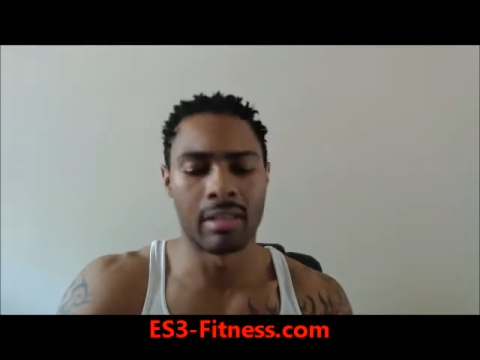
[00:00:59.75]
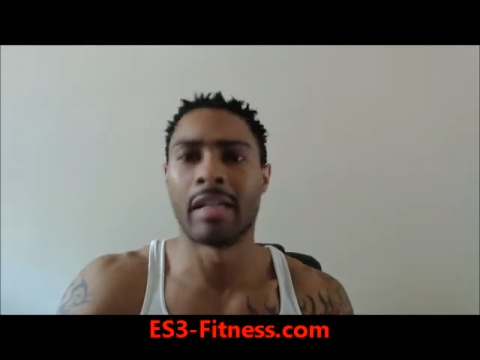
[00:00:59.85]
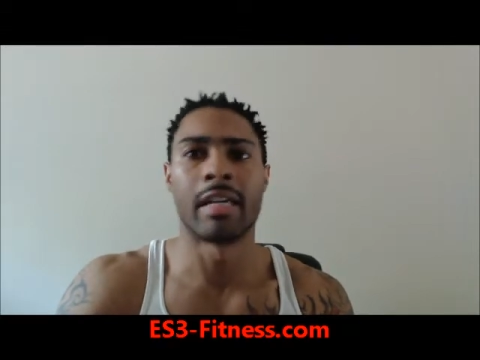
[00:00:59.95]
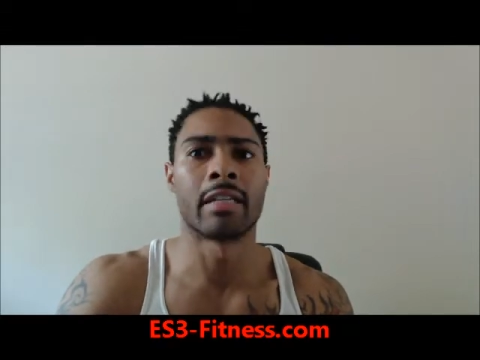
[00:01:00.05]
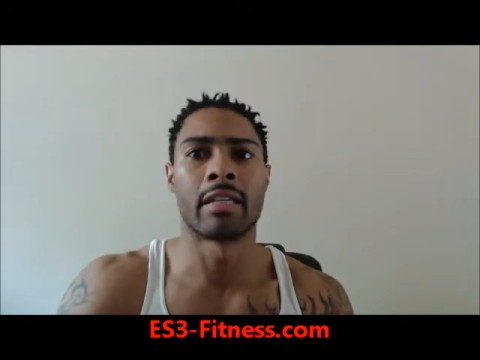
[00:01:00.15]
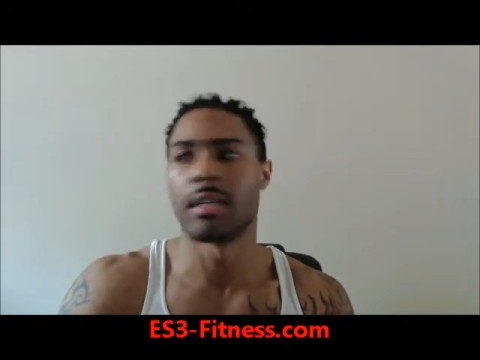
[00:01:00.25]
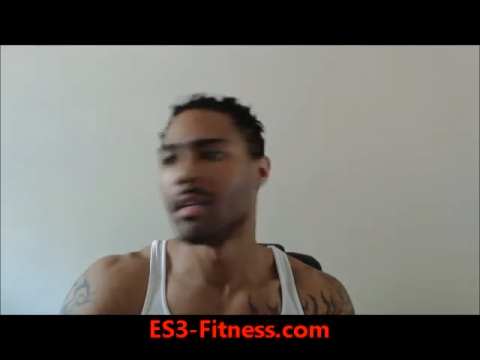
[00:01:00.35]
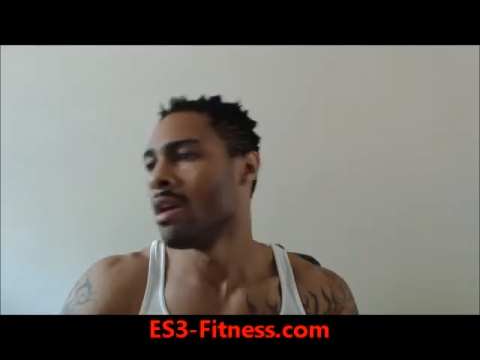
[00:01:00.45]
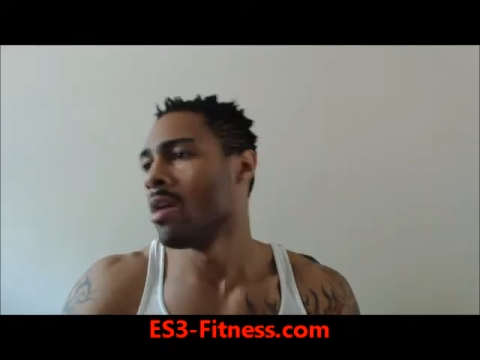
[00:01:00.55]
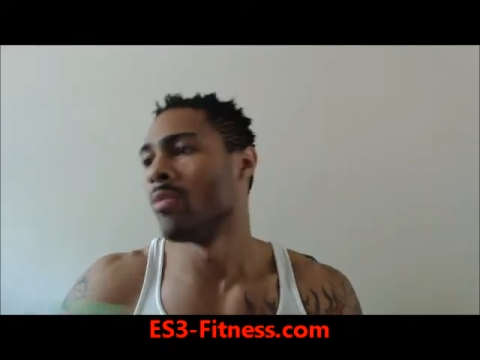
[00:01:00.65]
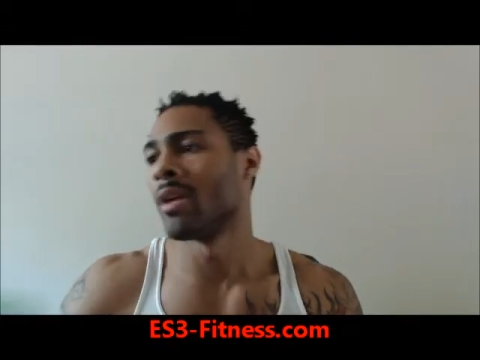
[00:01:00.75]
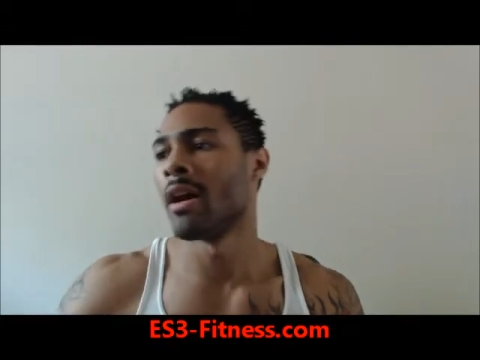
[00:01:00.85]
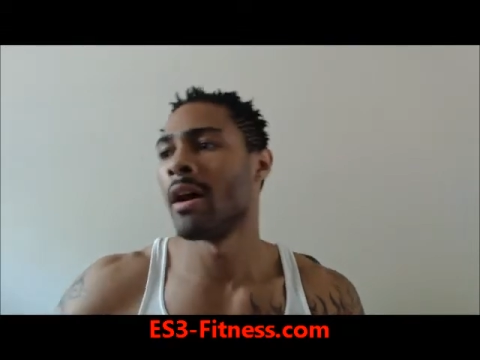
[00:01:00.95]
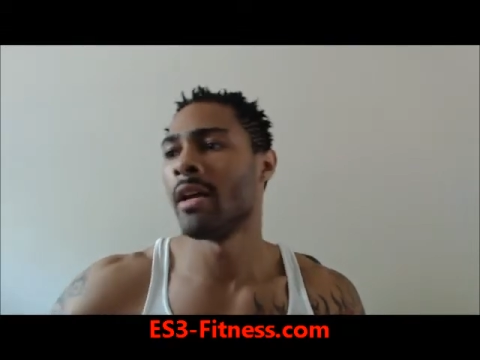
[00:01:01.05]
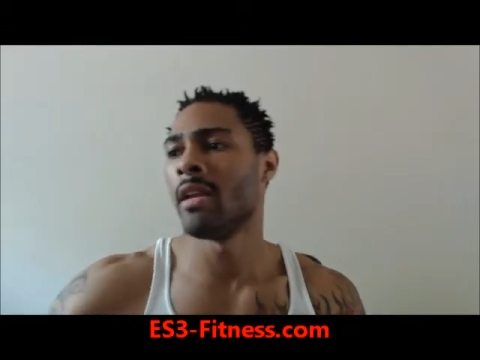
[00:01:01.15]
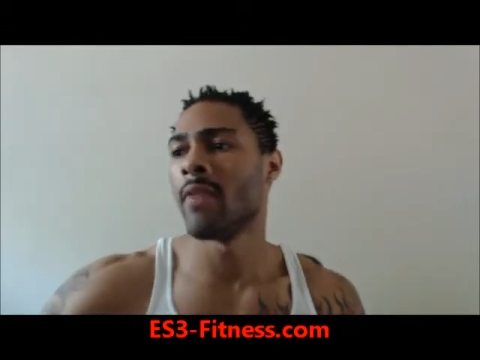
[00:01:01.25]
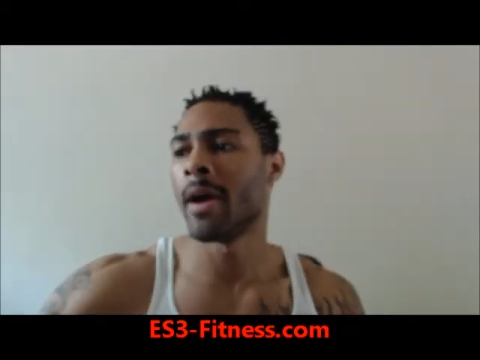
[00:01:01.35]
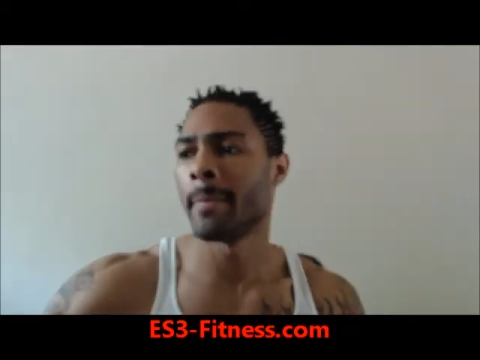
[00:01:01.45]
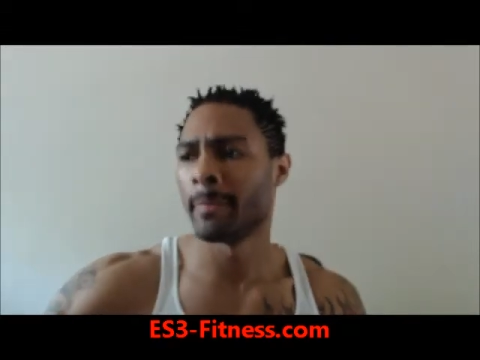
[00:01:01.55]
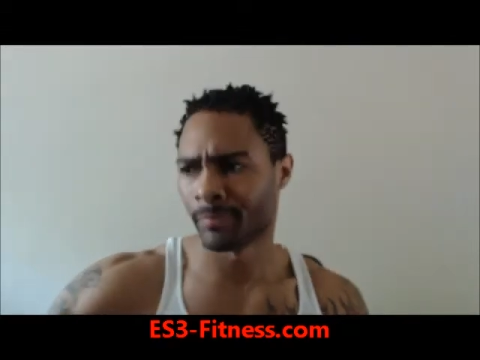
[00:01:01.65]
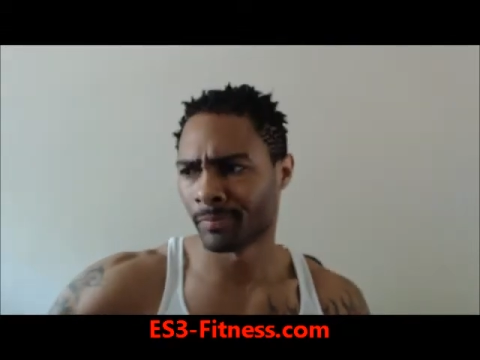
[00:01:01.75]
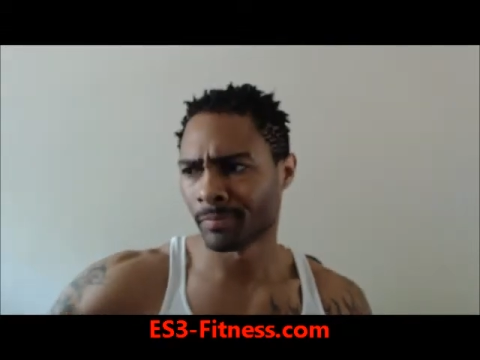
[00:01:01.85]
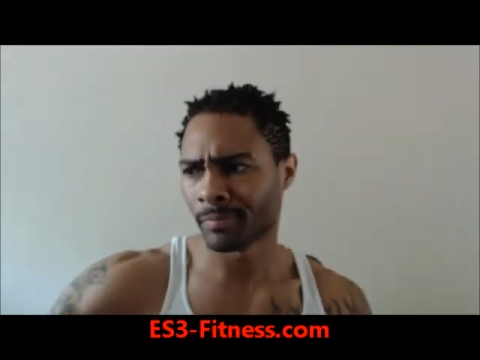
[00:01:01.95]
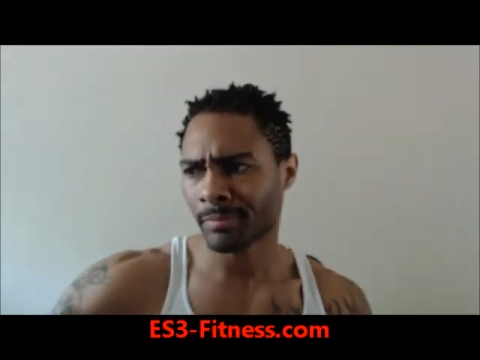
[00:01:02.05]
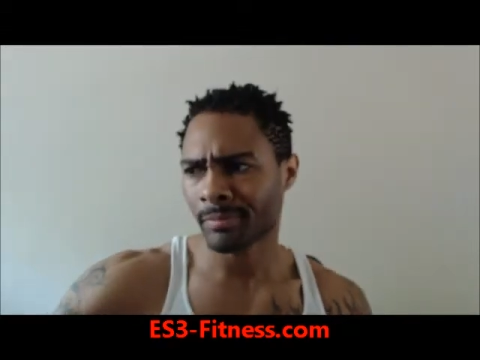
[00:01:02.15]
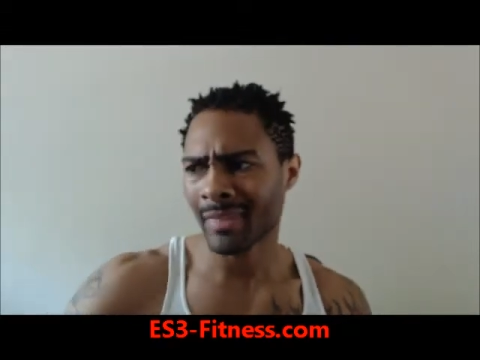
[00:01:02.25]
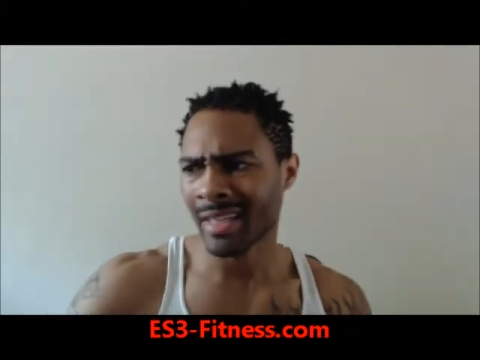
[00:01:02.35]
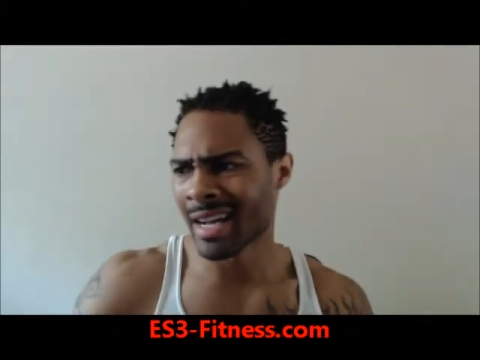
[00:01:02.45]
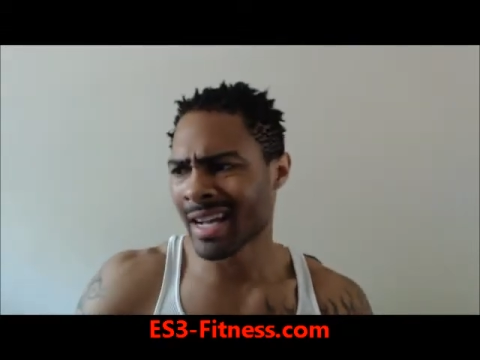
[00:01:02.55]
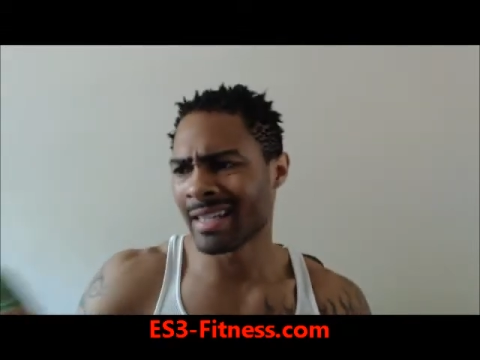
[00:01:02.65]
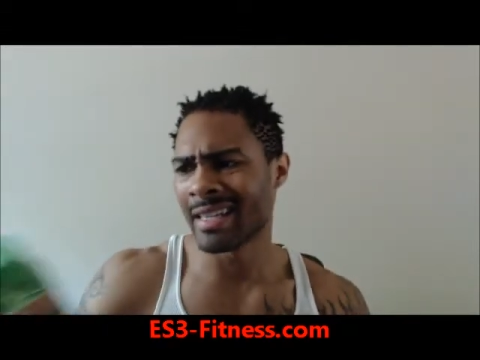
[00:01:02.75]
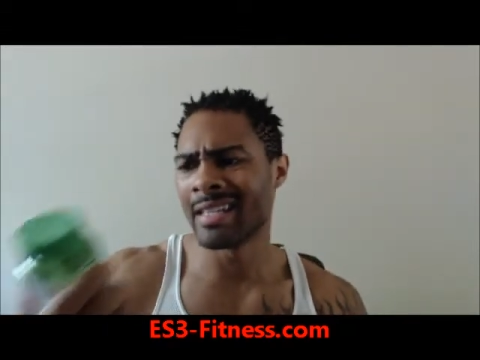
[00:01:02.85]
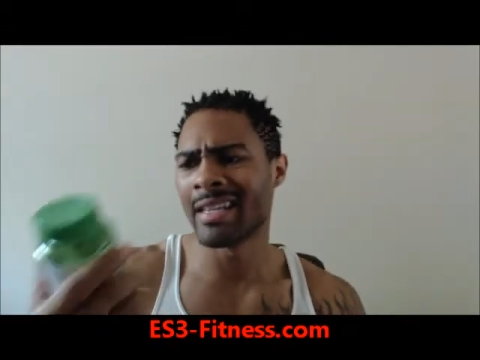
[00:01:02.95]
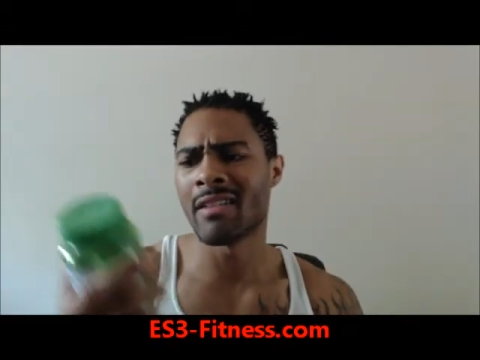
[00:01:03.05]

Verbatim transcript: Love that shit. But uh, anyway, I got these.